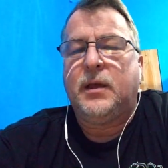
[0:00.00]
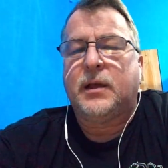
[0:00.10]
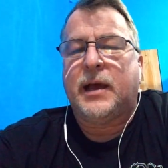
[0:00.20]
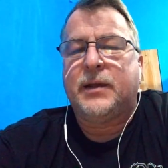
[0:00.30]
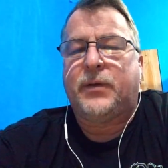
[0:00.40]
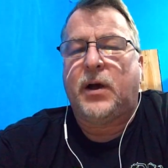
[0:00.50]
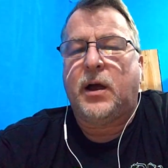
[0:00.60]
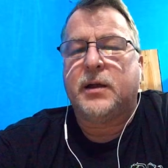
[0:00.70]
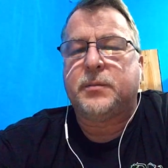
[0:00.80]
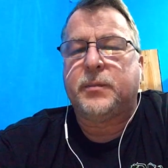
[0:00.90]
Kind of
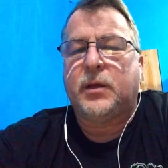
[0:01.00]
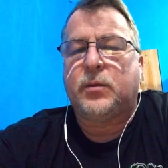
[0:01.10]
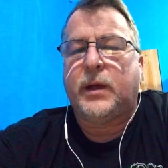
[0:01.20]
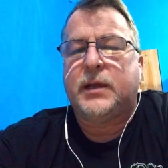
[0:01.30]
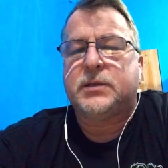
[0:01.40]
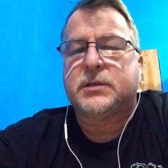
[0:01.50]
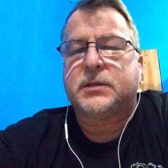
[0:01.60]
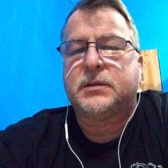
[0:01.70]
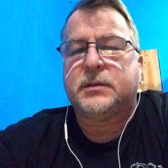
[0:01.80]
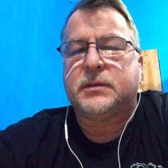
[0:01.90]
hard to make wages
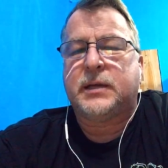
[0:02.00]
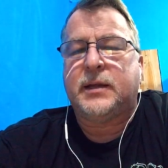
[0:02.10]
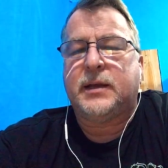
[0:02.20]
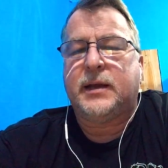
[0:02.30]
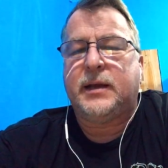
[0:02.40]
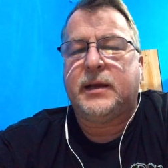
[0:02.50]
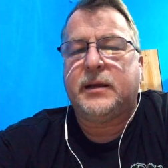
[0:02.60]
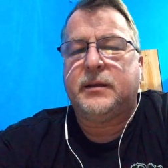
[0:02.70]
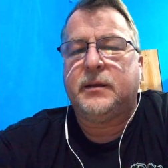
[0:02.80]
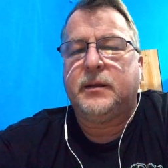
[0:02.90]
and
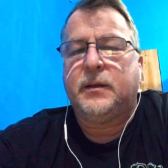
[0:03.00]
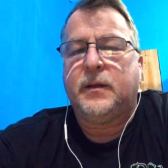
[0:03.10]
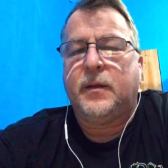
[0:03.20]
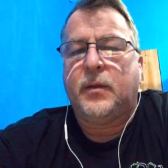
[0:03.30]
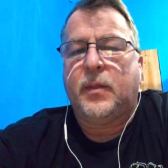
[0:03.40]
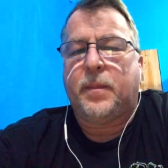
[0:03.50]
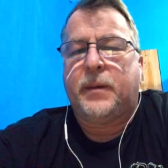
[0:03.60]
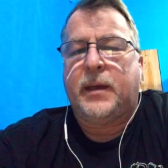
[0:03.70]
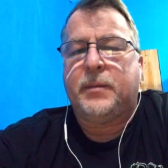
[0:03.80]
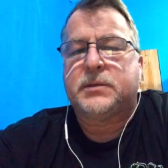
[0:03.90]
1099
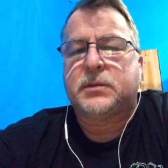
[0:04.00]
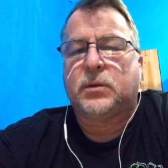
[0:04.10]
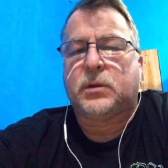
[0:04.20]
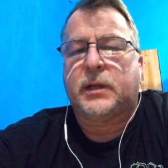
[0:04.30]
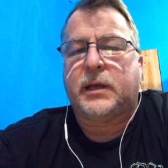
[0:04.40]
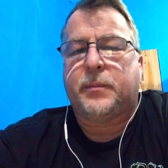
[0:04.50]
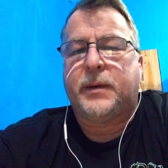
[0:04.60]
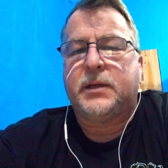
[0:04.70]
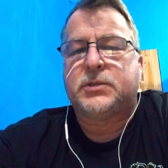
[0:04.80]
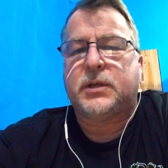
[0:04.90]
payments look like a
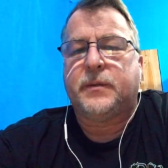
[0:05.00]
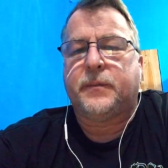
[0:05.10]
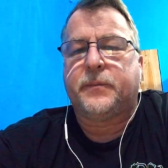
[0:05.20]
pension.